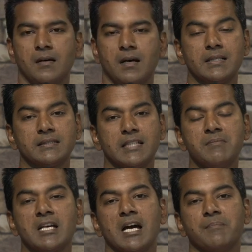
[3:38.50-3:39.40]
At the same
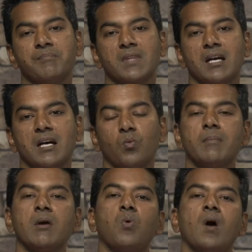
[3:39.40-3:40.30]
time, we
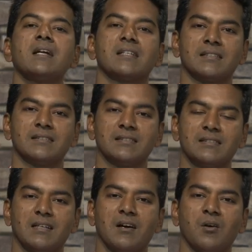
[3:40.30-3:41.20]
may wonder
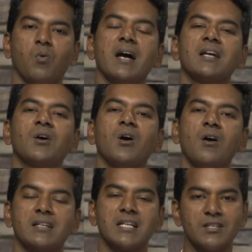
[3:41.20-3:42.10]
why
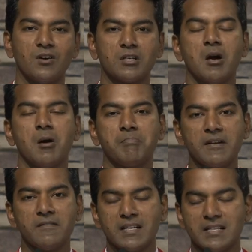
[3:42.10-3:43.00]
God did not
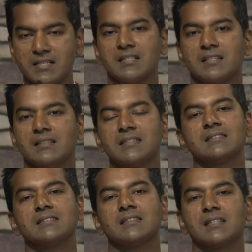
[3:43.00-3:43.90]
prevent
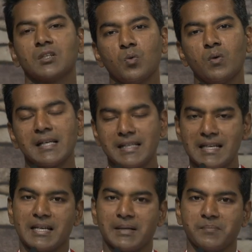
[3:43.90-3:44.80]
this cruel
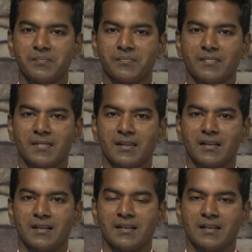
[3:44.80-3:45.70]
killing.
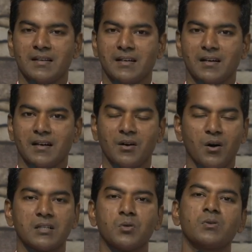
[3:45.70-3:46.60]

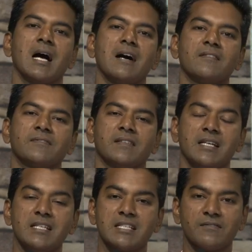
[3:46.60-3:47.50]
God could have
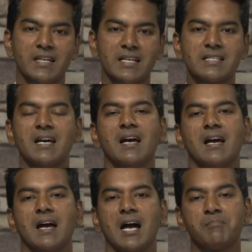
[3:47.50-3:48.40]
intervened
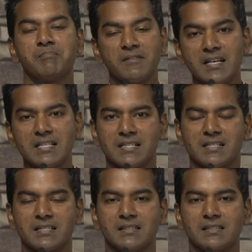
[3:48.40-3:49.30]
and
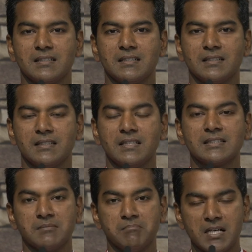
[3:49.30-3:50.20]
prevented
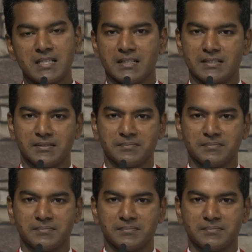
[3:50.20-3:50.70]
this murder.